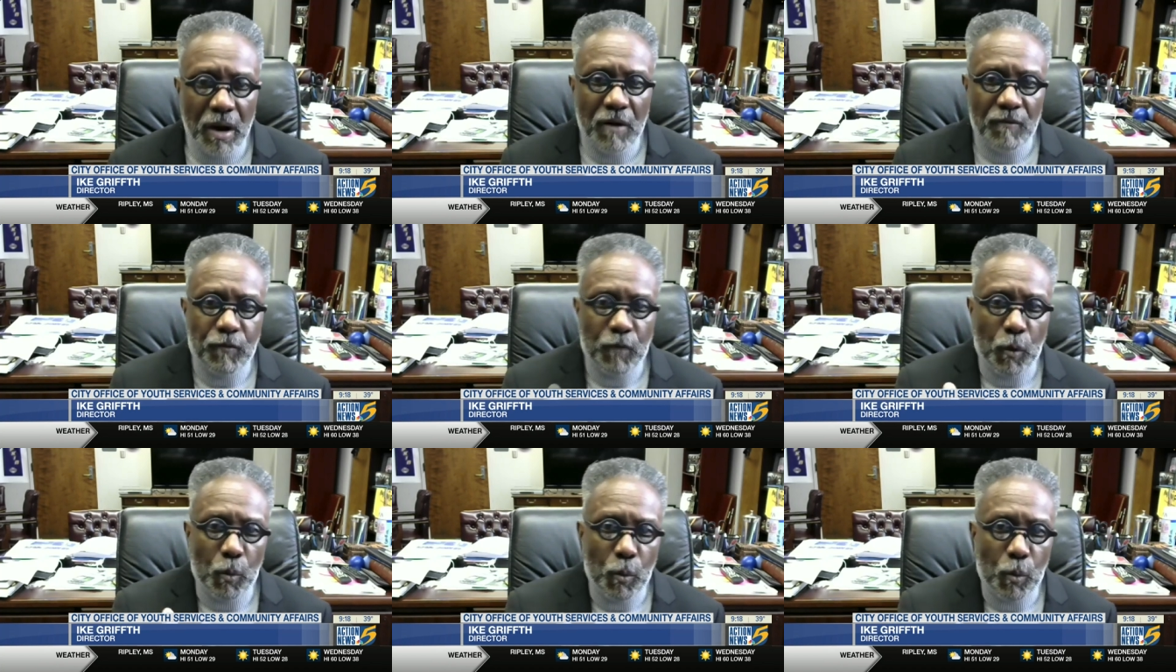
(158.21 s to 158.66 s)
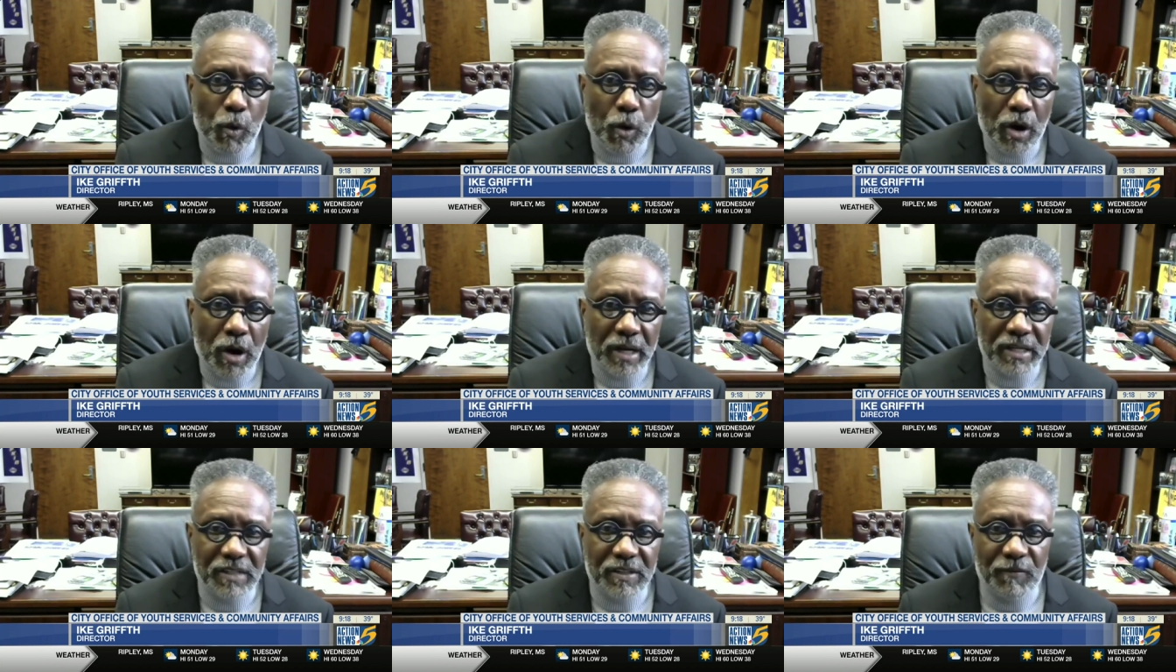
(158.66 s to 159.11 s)
From
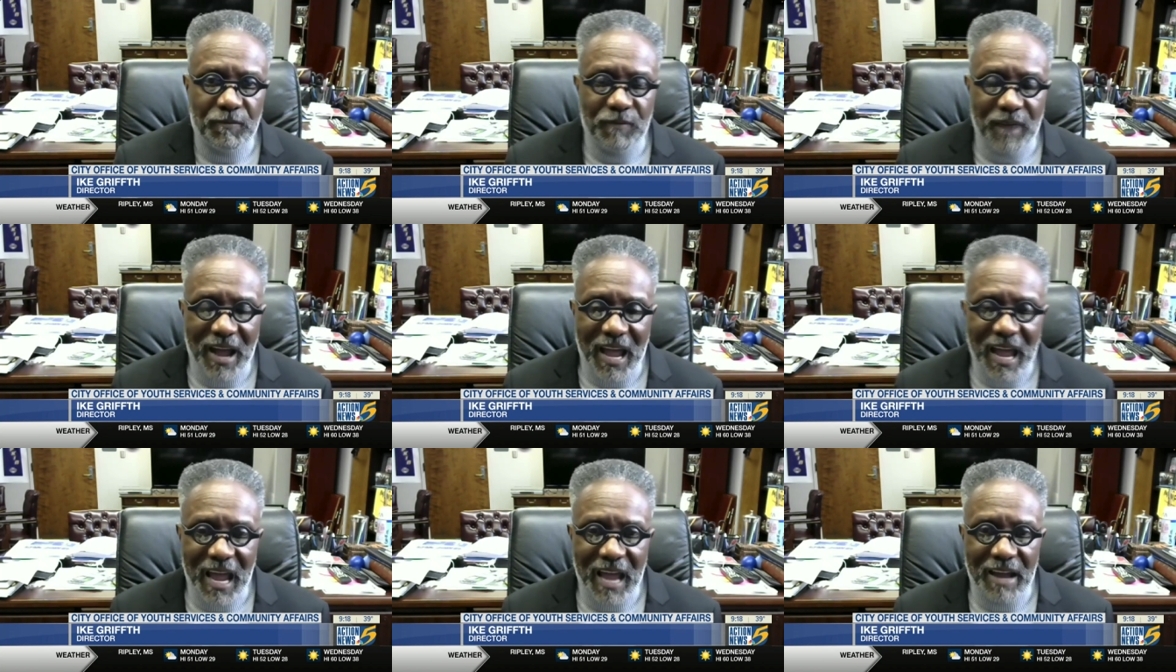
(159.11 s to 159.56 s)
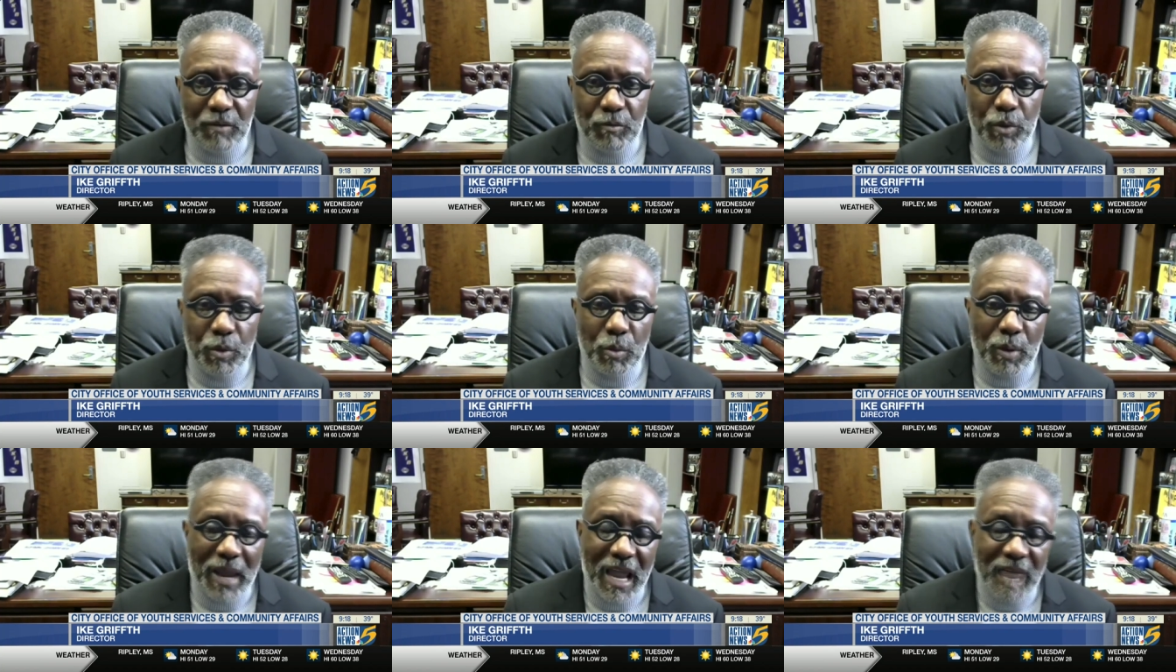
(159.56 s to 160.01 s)
one to five, we
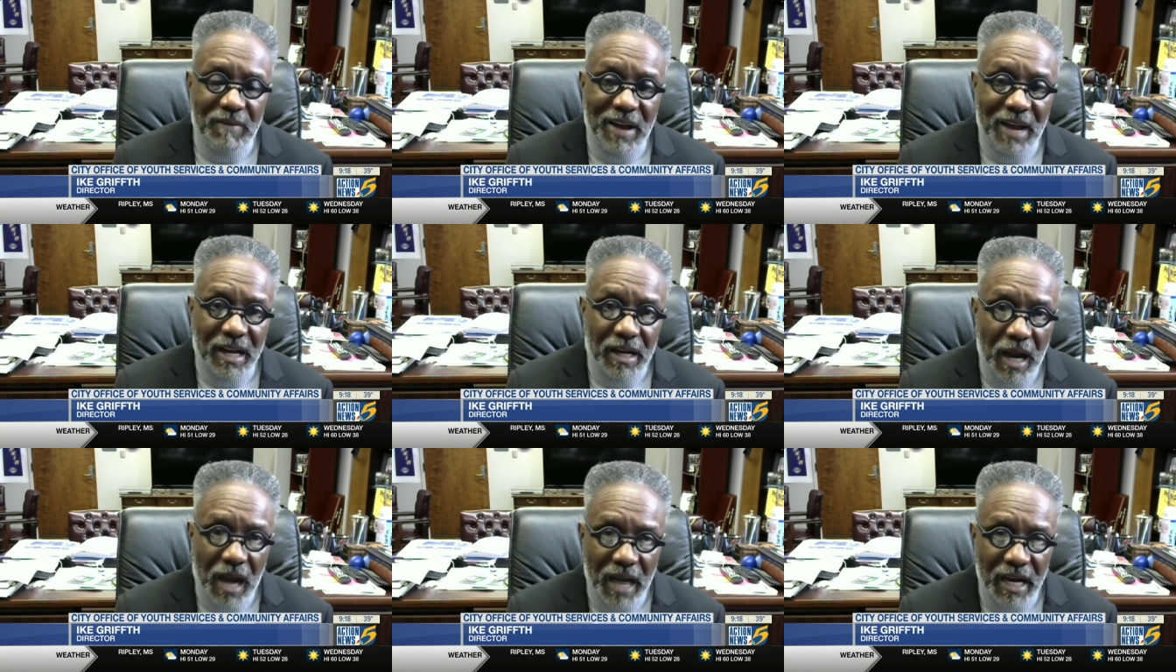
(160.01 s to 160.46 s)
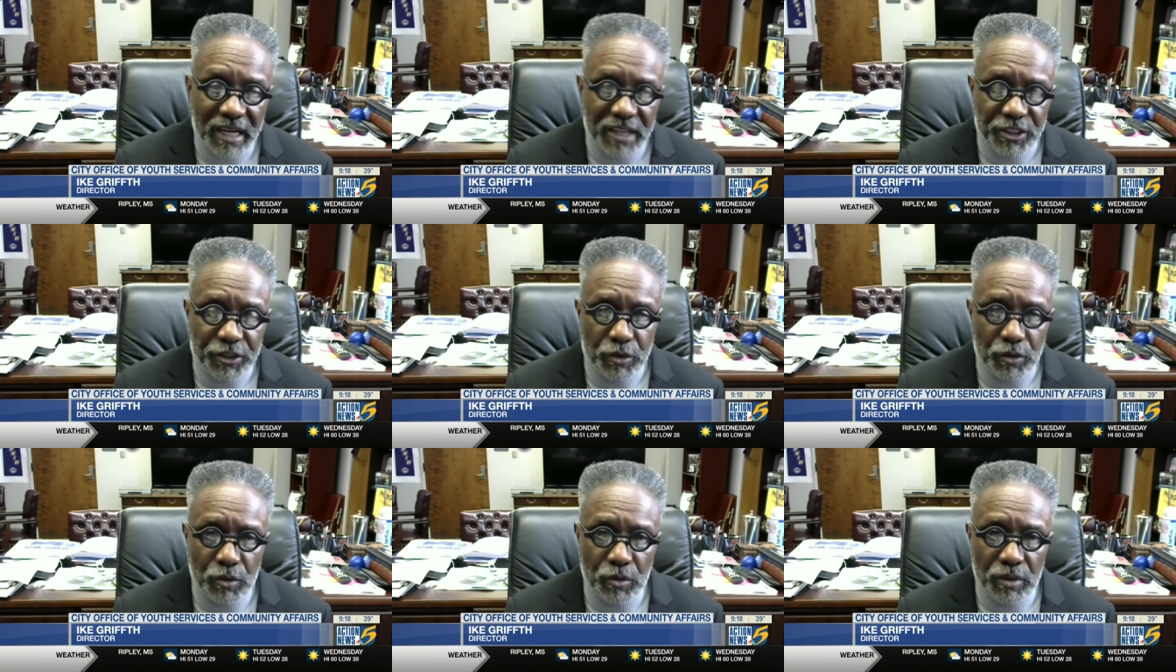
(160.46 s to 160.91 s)
will have our college
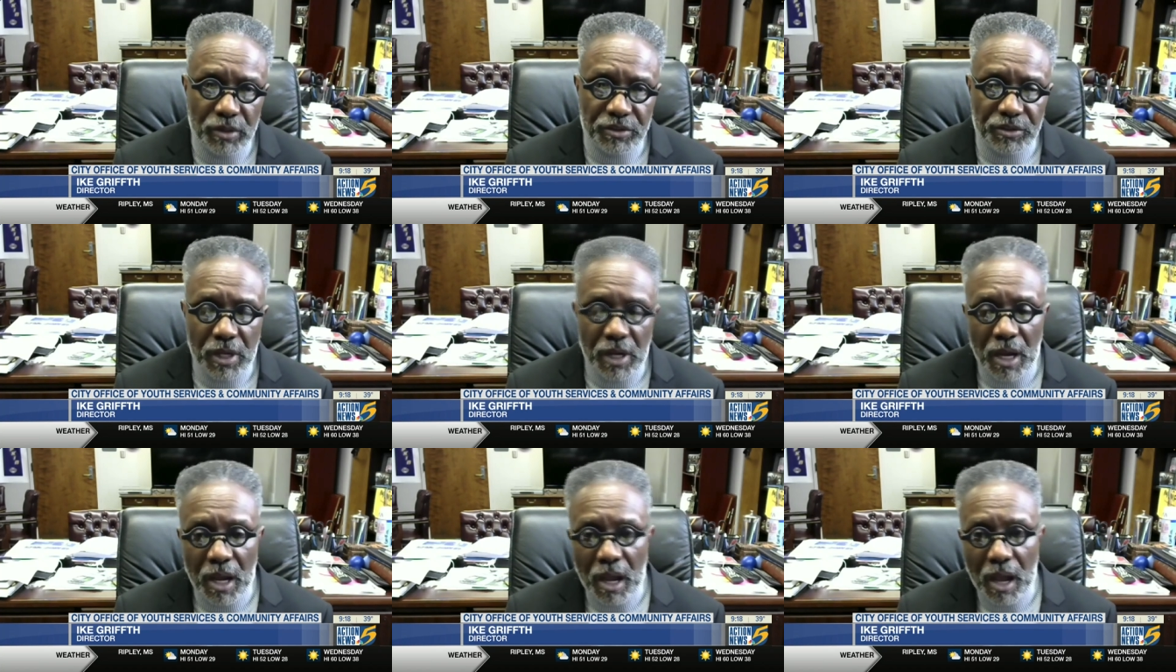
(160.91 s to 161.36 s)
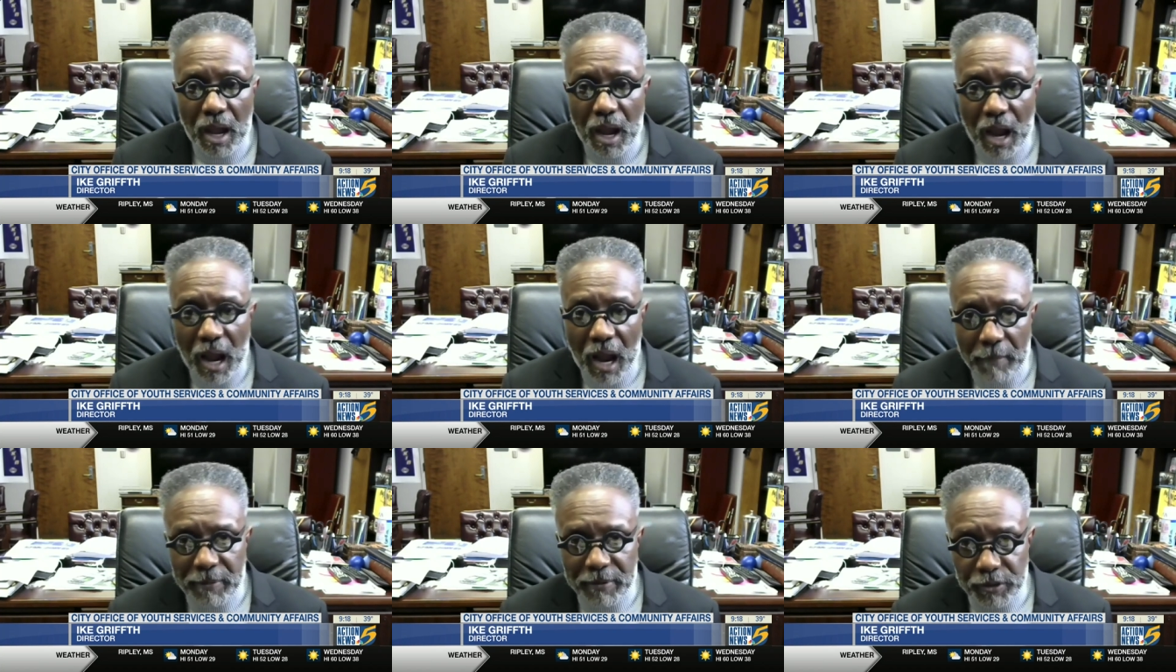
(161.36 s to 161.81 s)
students,
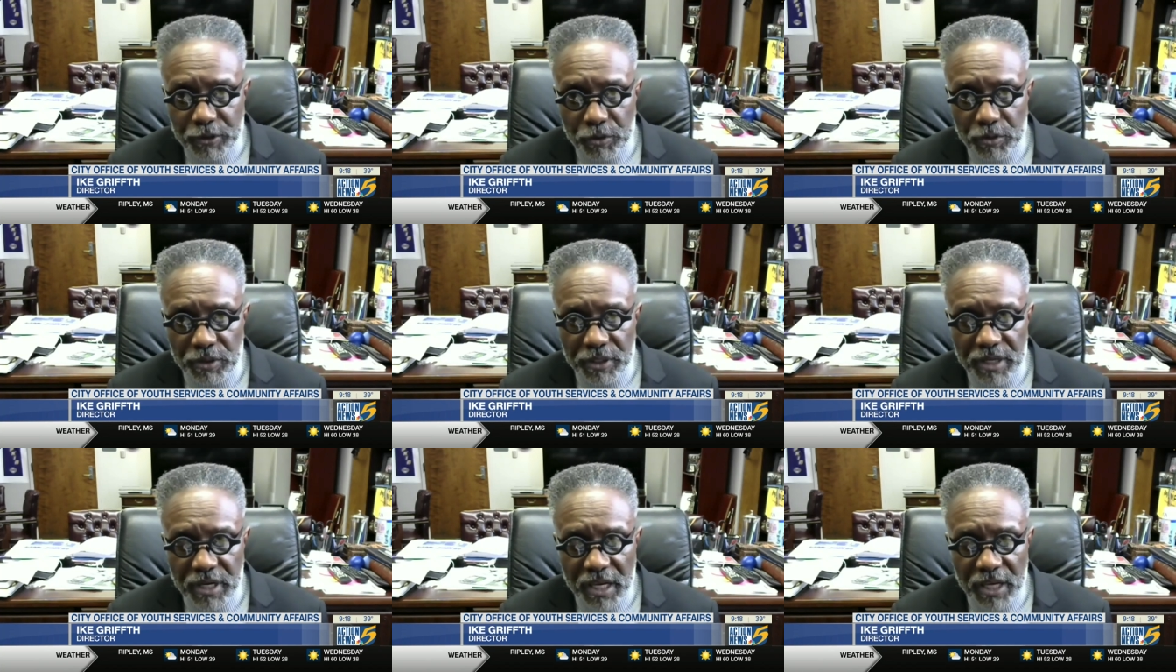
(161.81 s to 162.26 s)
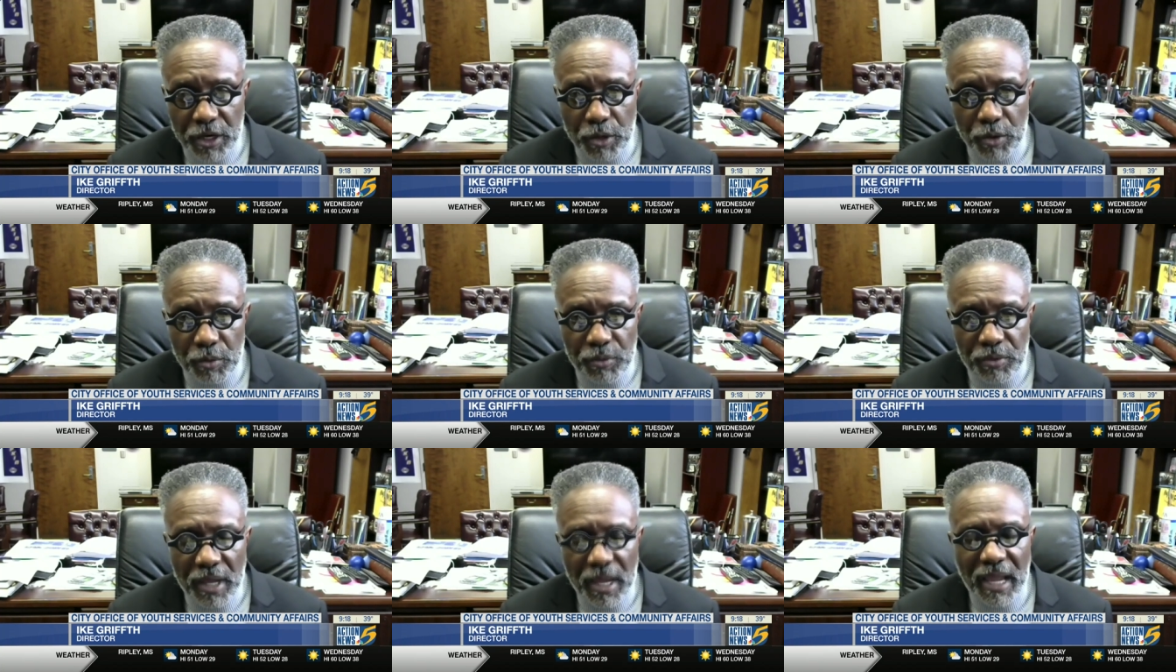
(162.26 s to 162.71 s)
opportunity
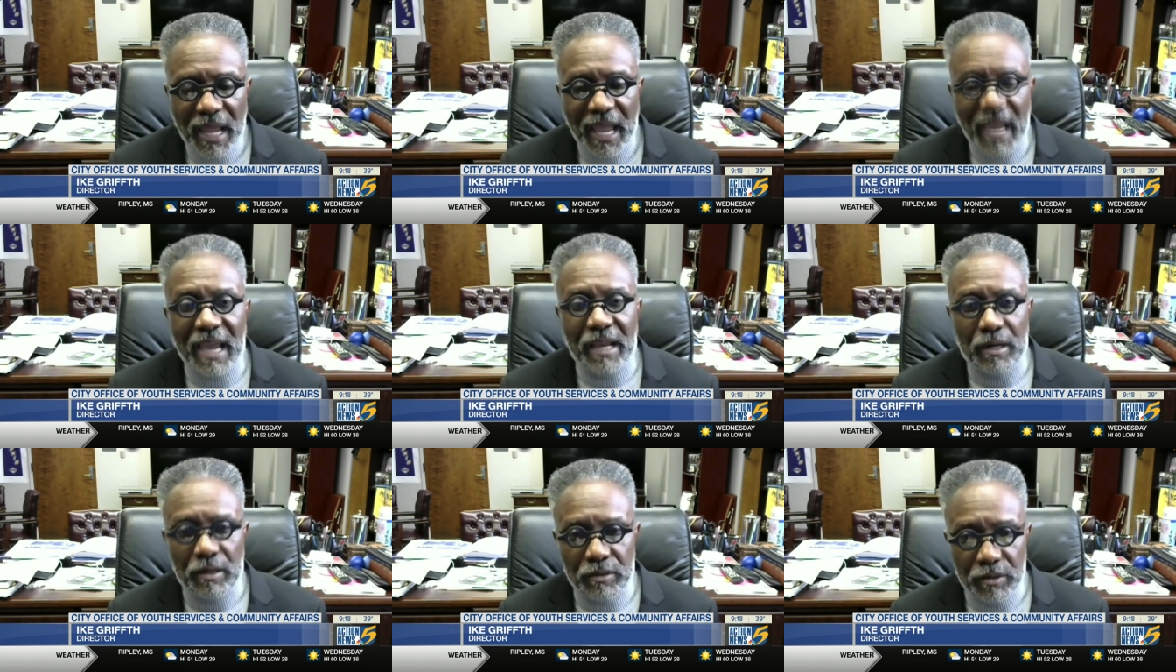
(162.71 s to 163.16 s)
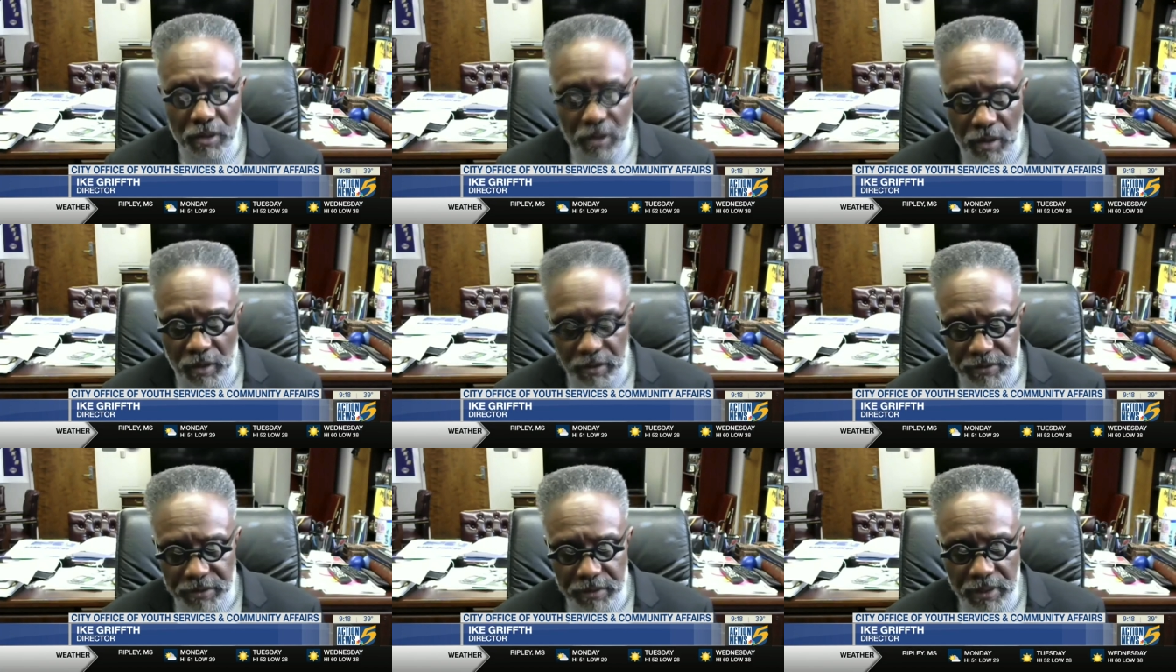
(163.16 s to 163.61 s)
youth, and
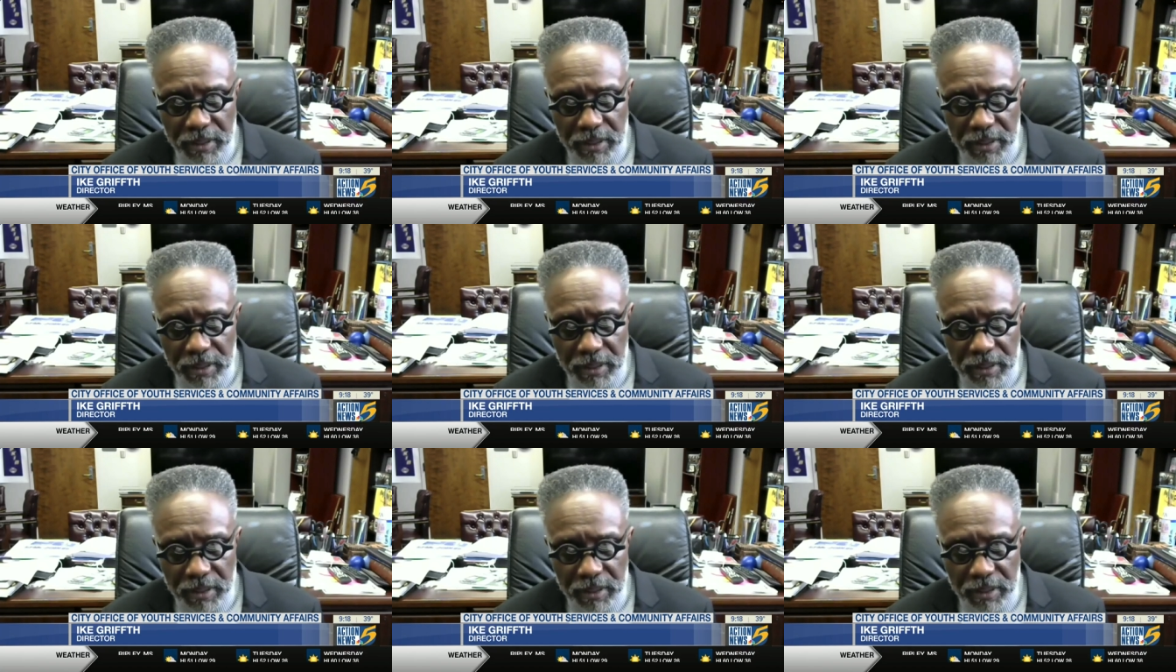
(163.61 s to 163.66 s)
adults.